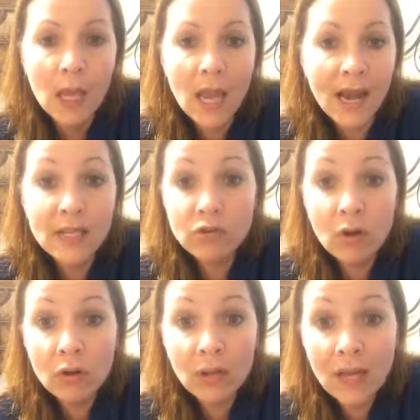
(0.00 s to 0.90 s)
and I
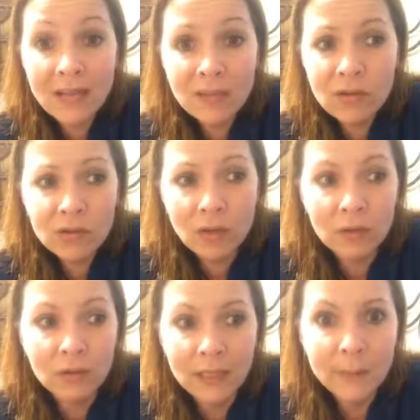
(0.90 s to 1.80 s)
struggled, like I still
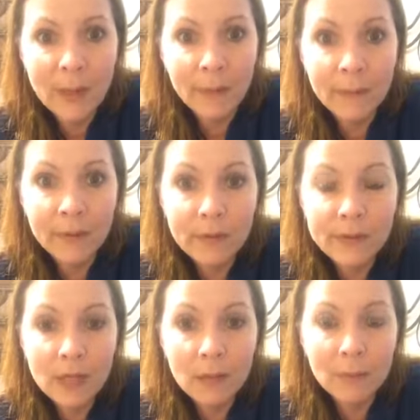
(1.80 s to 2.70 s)
struggle, like to pay my
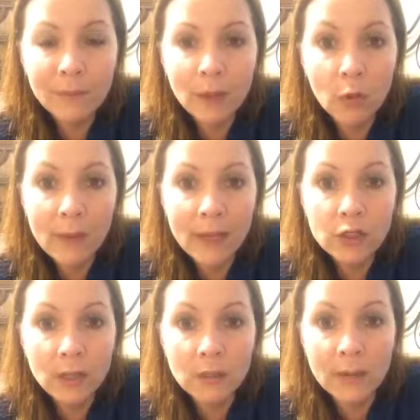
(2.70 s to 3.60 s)
bills, like,
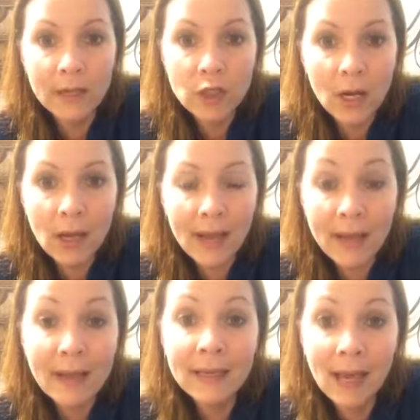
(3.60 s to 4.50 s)
paycheck to paycheck.
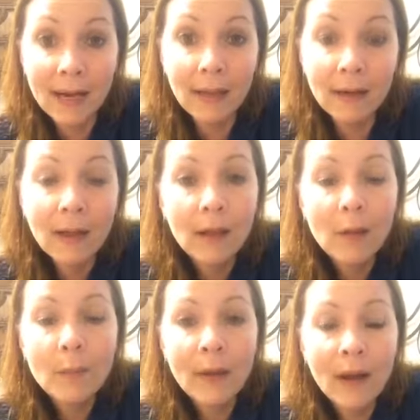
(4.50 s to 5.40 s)
I get it.
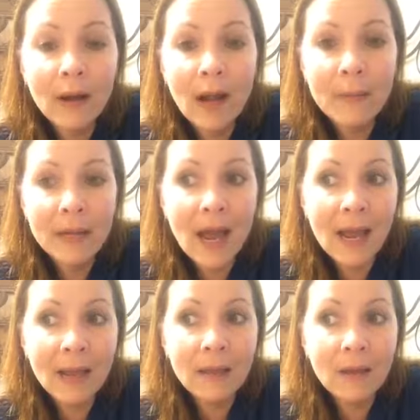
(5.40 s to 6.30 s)
But I mean,
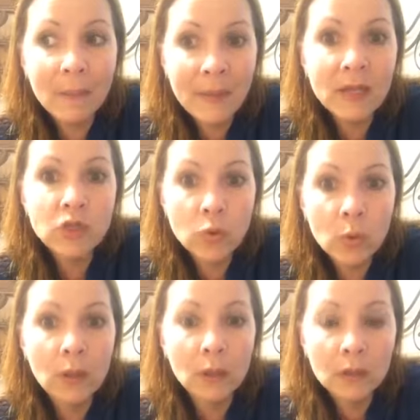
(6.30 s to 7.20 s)
I make
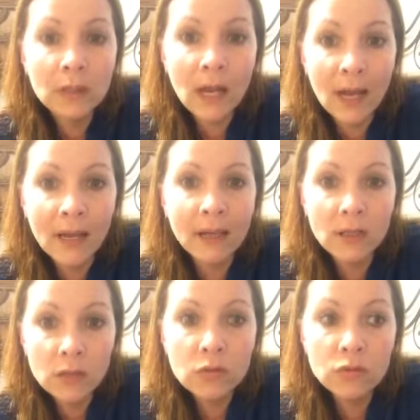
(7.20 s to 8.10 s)
sure that
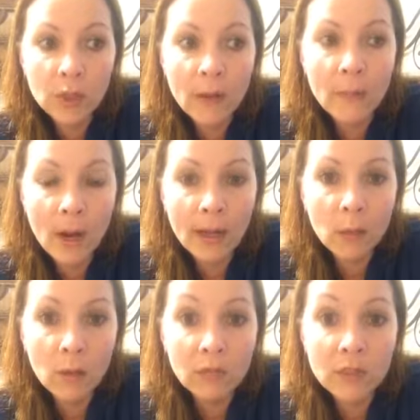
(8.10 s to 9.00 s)
I treat my
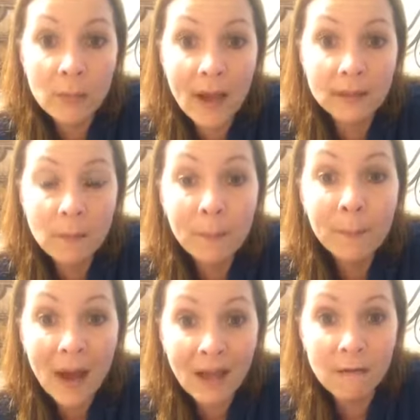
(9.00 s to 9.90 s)
body with respect
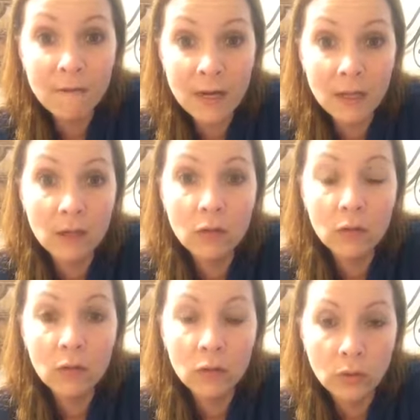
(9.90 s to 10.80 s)
by feeding it
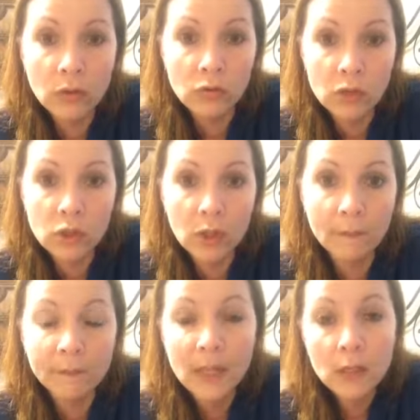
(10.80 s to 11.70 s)
good
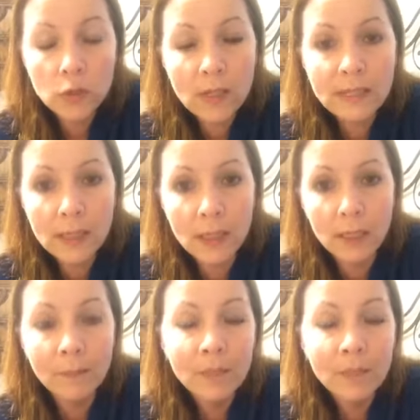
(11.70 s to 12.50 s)
nutrition. So that's key.